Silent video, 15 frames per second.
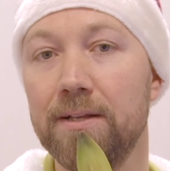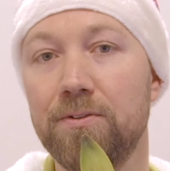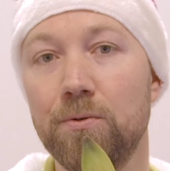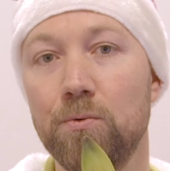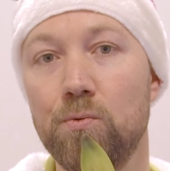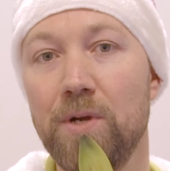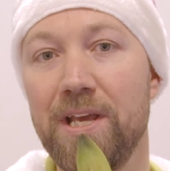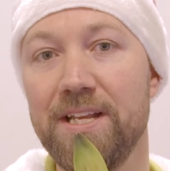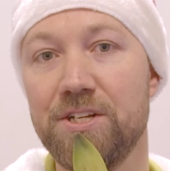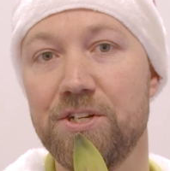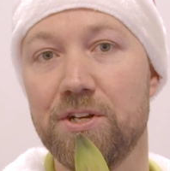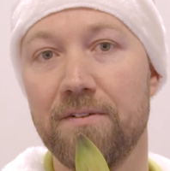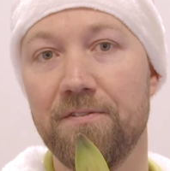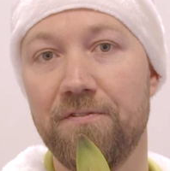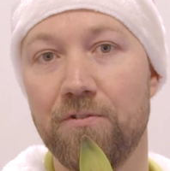to
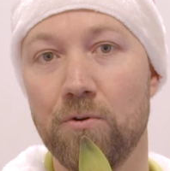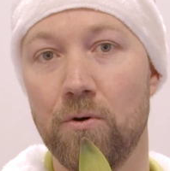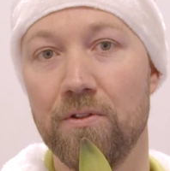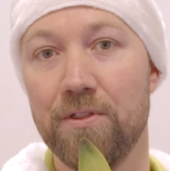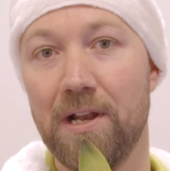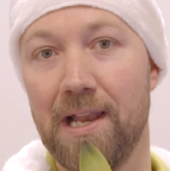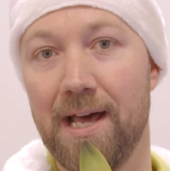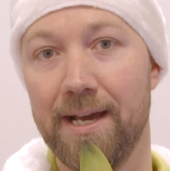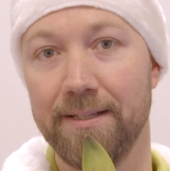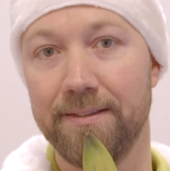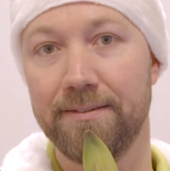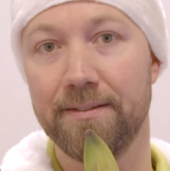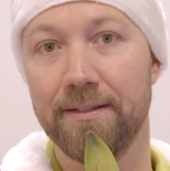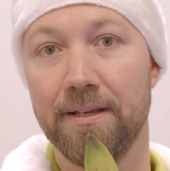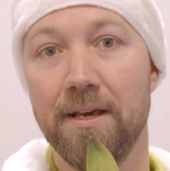reach for the
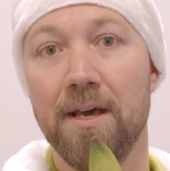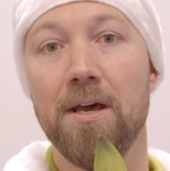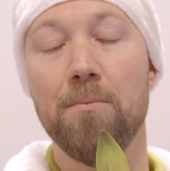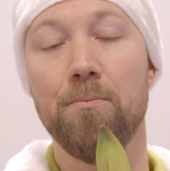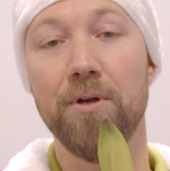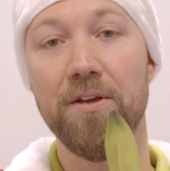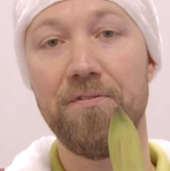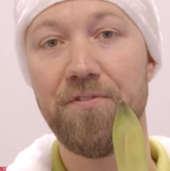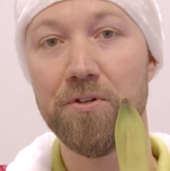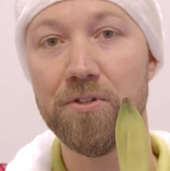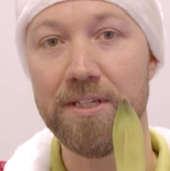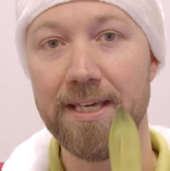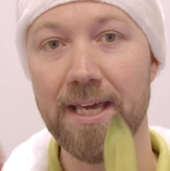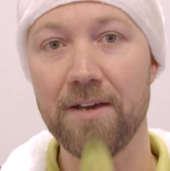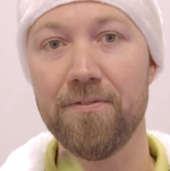light. But if you
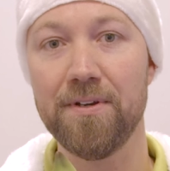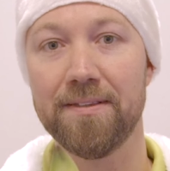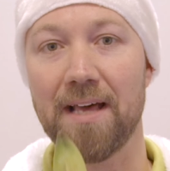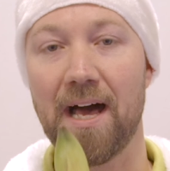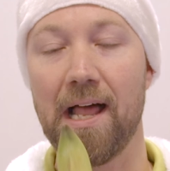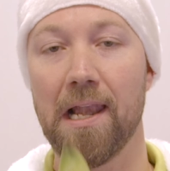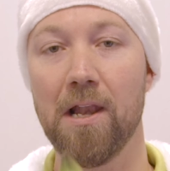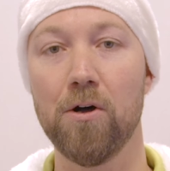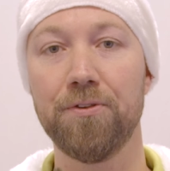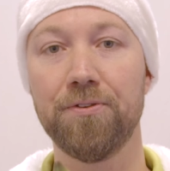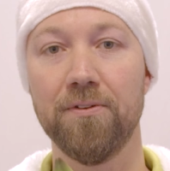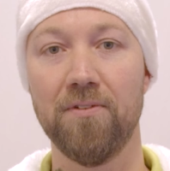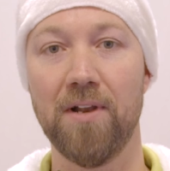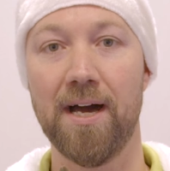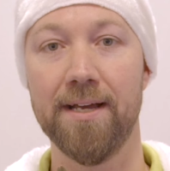give it a lot
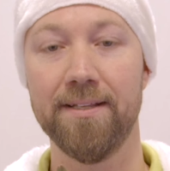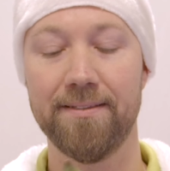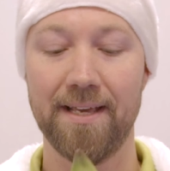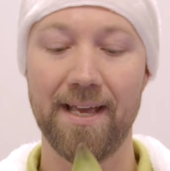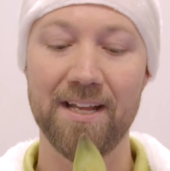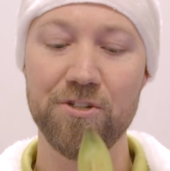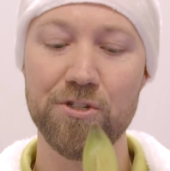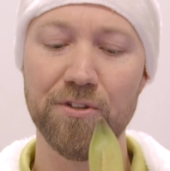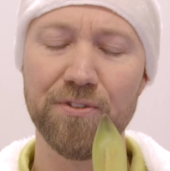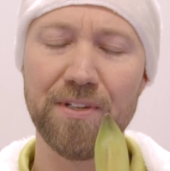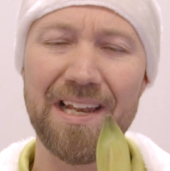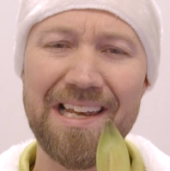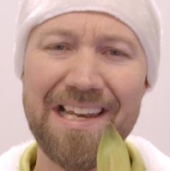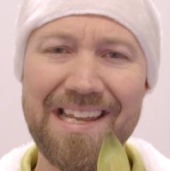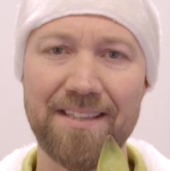of light and just
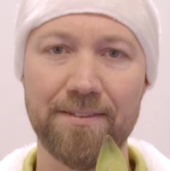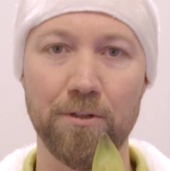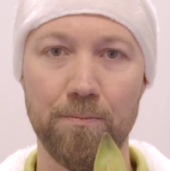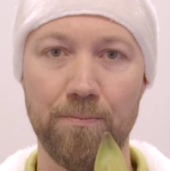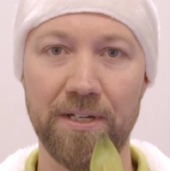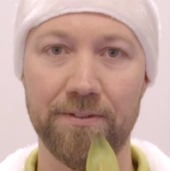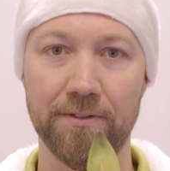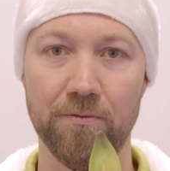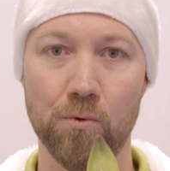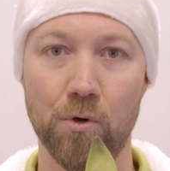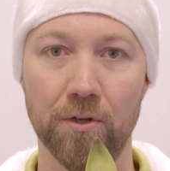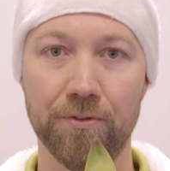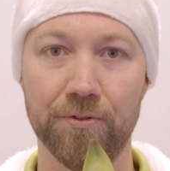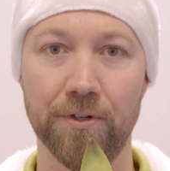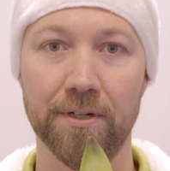a little bit of
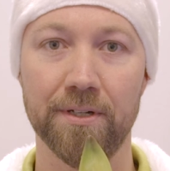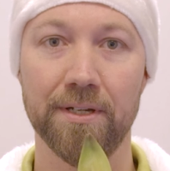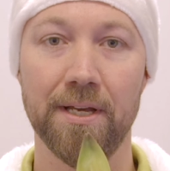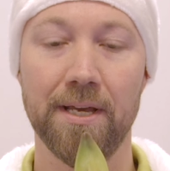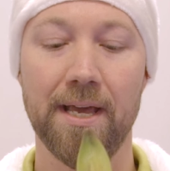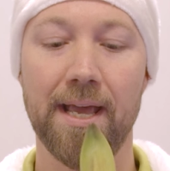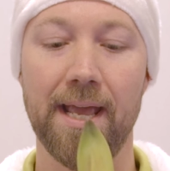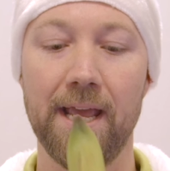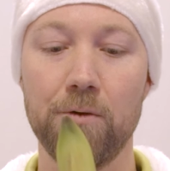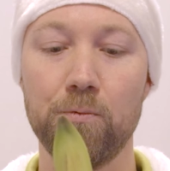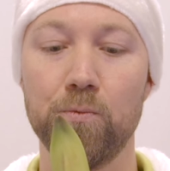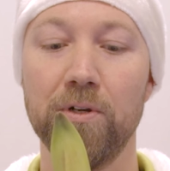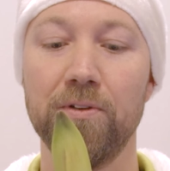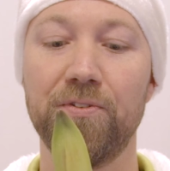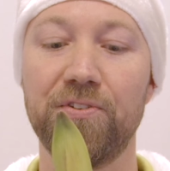water,
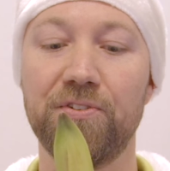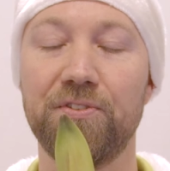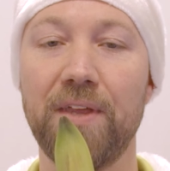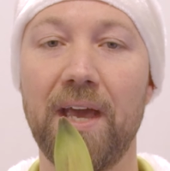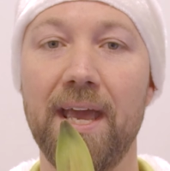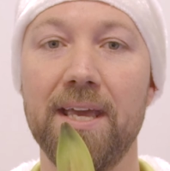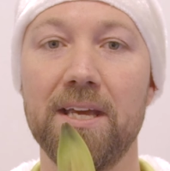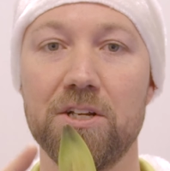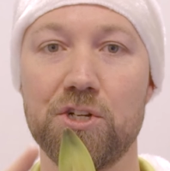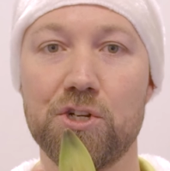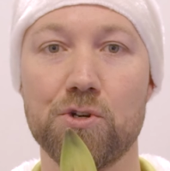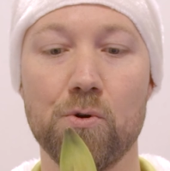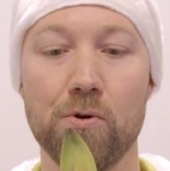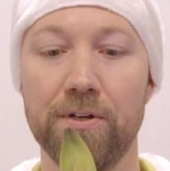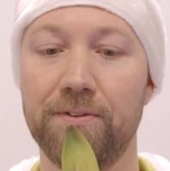it will stay
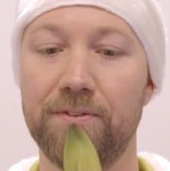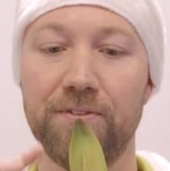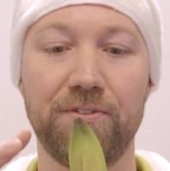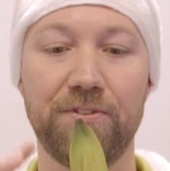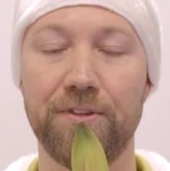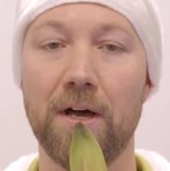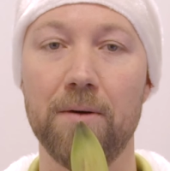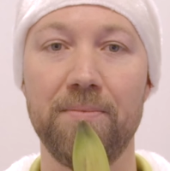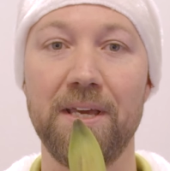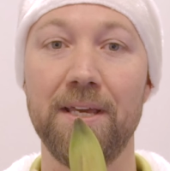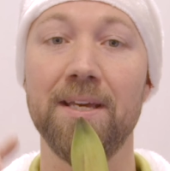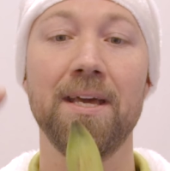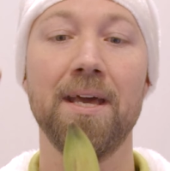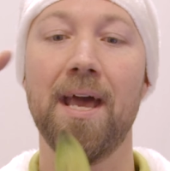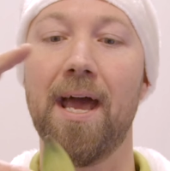short,
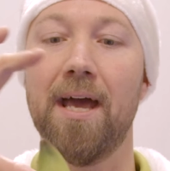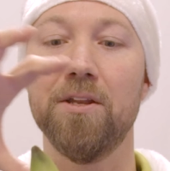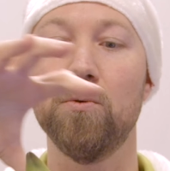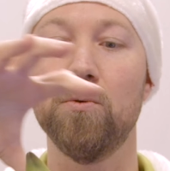stubby, and